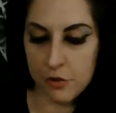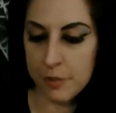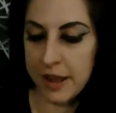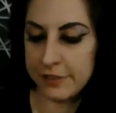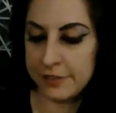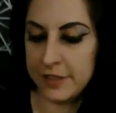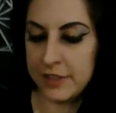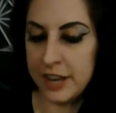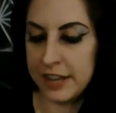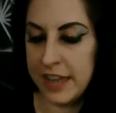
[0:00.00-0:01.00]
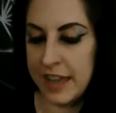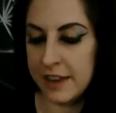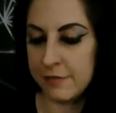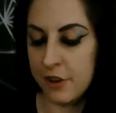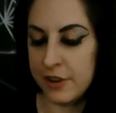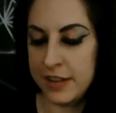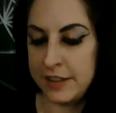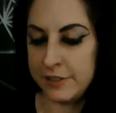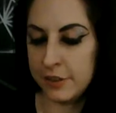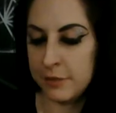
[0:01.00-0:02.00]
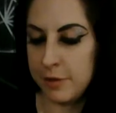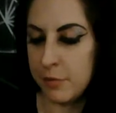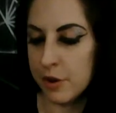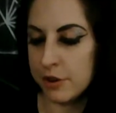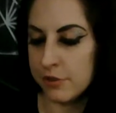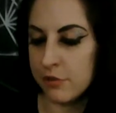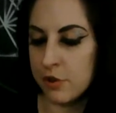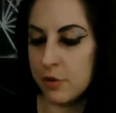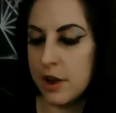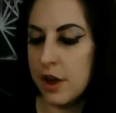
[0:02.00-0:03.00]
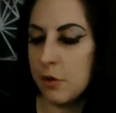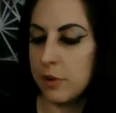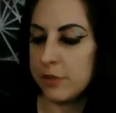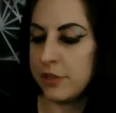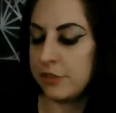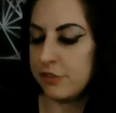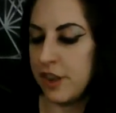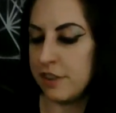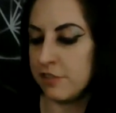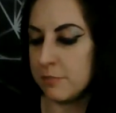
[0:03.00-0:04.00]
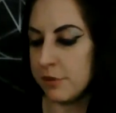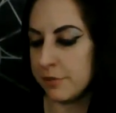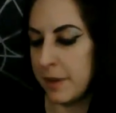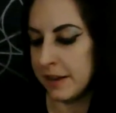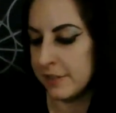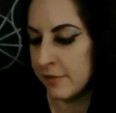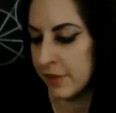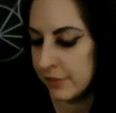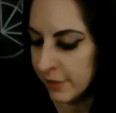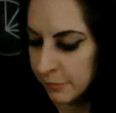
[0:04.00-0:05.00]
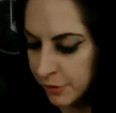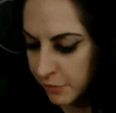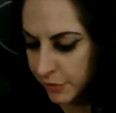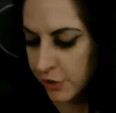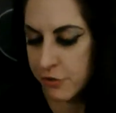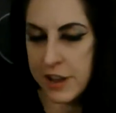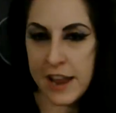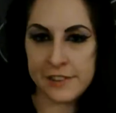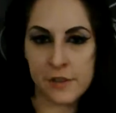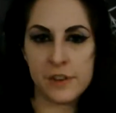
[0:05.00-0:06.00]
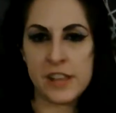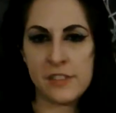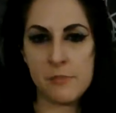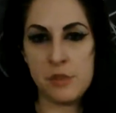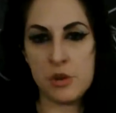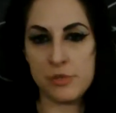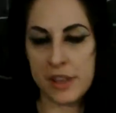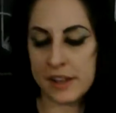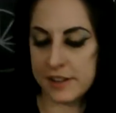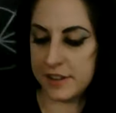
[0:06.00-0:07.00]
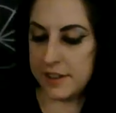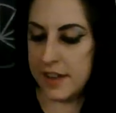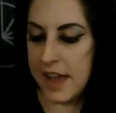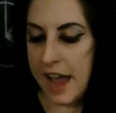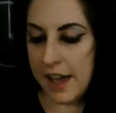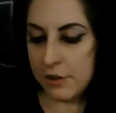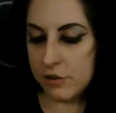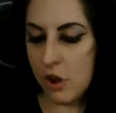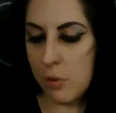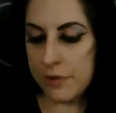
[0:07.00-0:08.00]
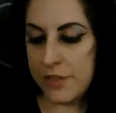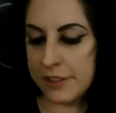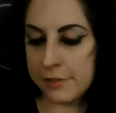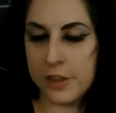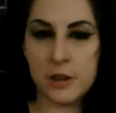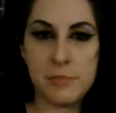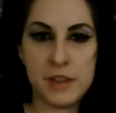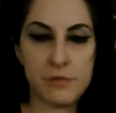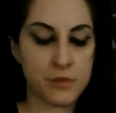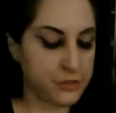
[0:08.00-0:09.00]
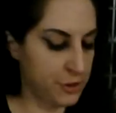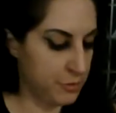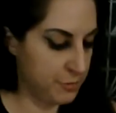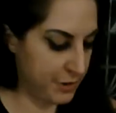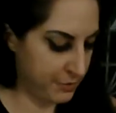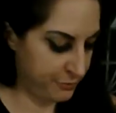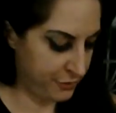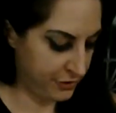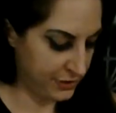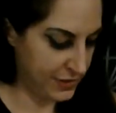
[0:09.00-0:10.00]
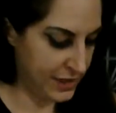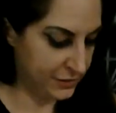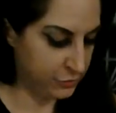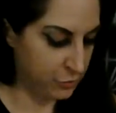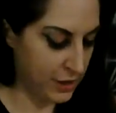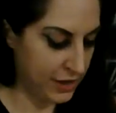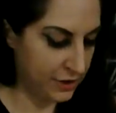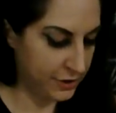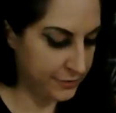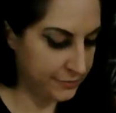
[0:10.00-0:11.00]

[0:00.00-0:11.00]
But I see that it can very easily be worked through with this change in perspective and something with the creativity and the music. I don't know what that's going to mean for someone, but I'm feeling that as well.